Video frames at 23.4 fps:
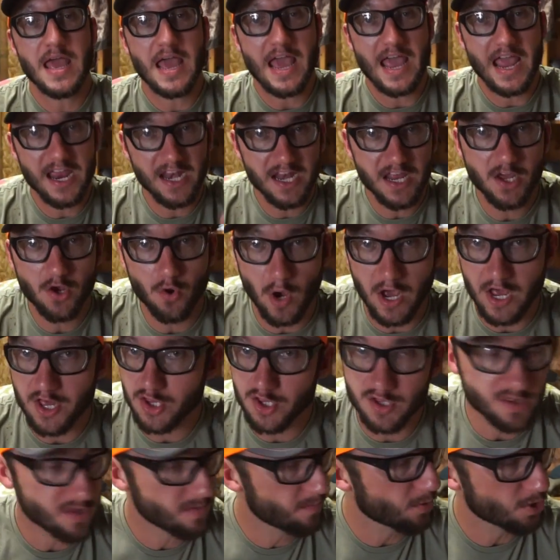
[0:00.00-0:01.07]
Any
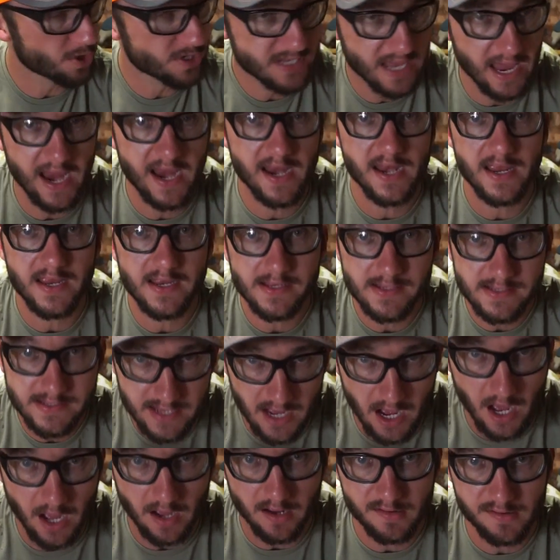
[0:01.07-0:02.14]
questions pertaining
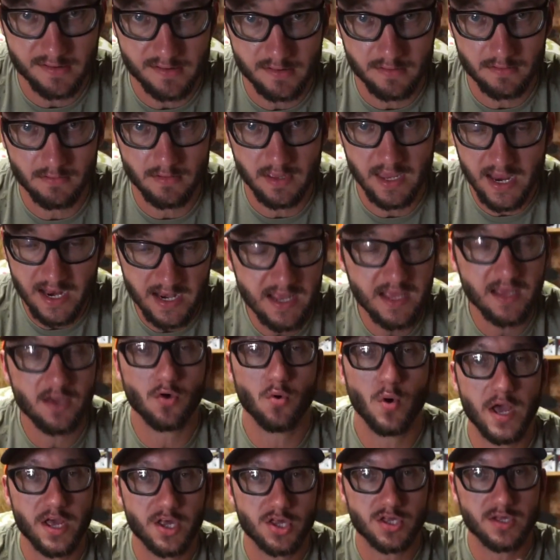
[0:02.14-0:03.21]
Dux, any
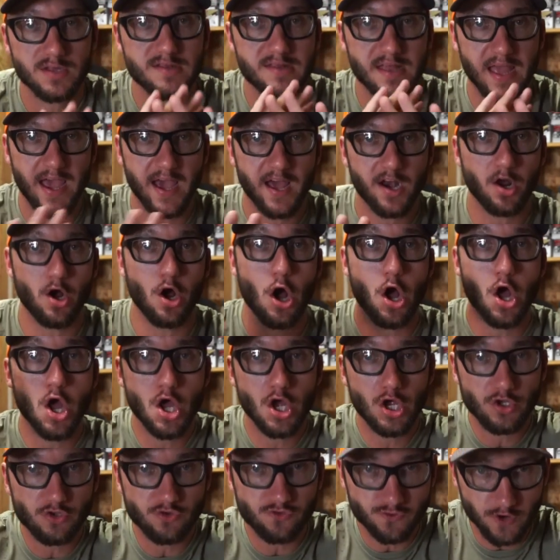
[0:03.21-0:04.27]
questions at all,
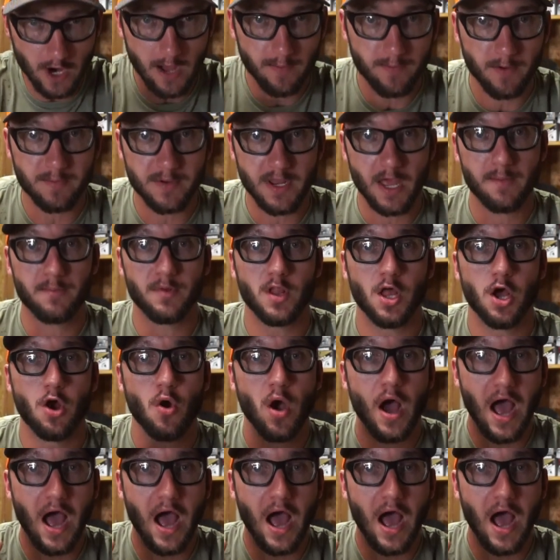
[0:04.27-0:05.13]
drop them down below.